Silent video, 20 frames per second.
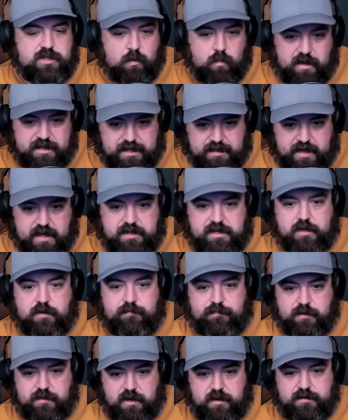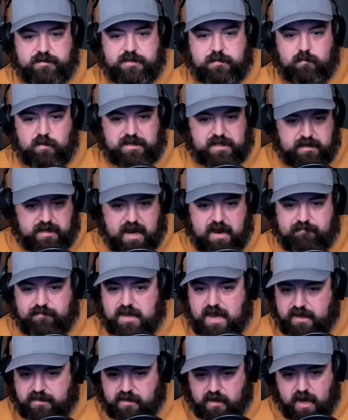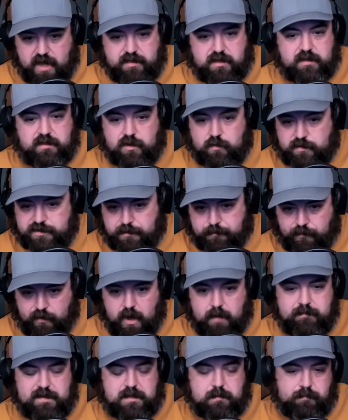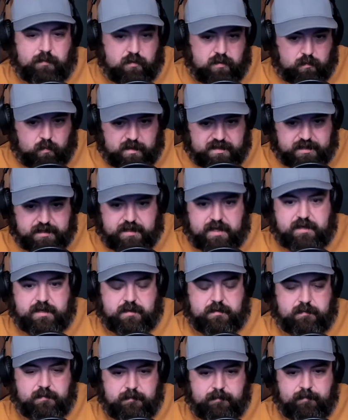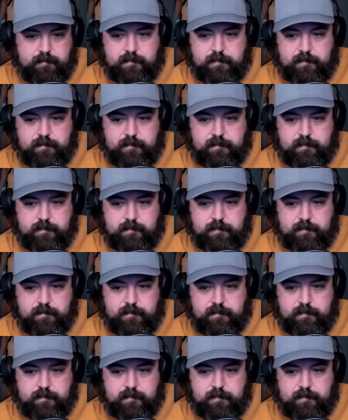So what did they do for those? If they thought that there was a problem at the border, what did they do?